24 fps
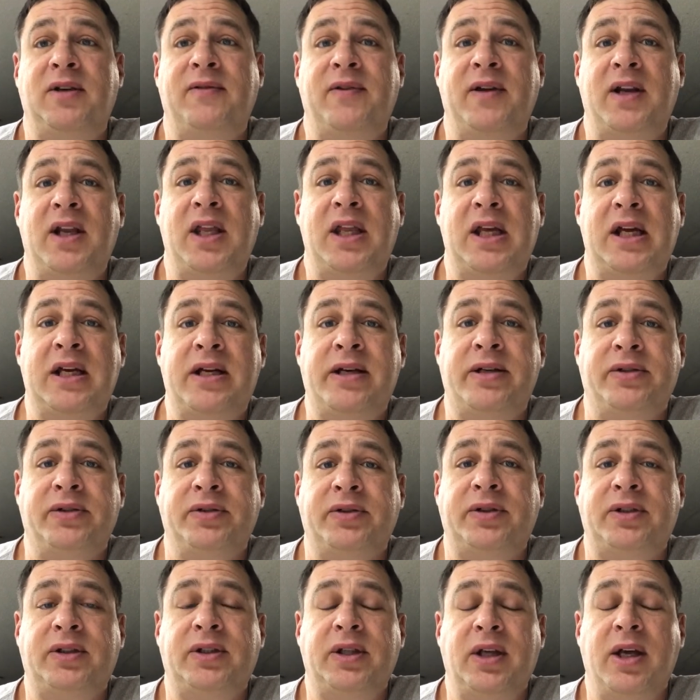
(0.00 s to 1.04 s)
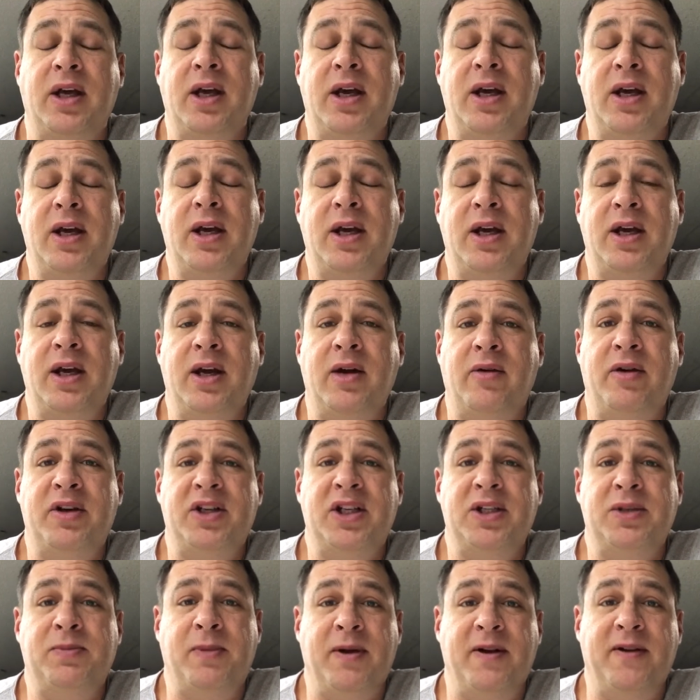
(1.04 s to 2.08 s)
of anything else, which
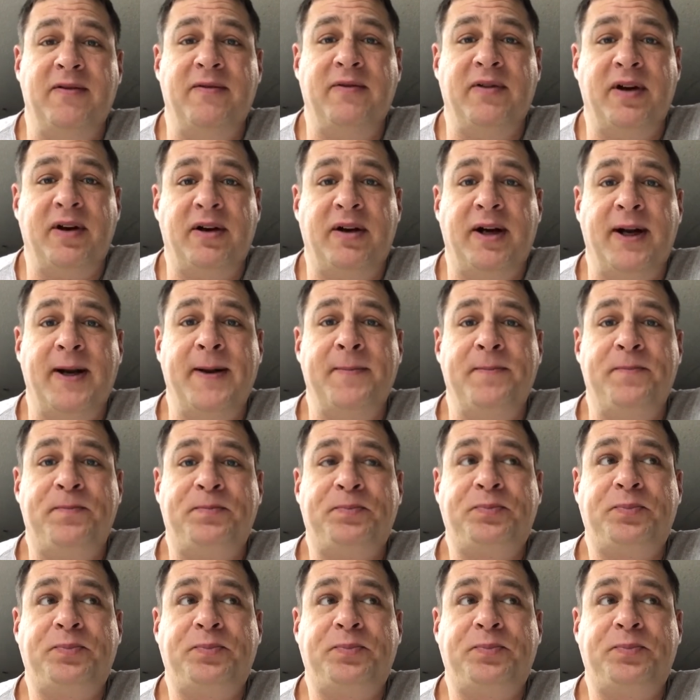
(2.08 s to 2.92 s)
has been very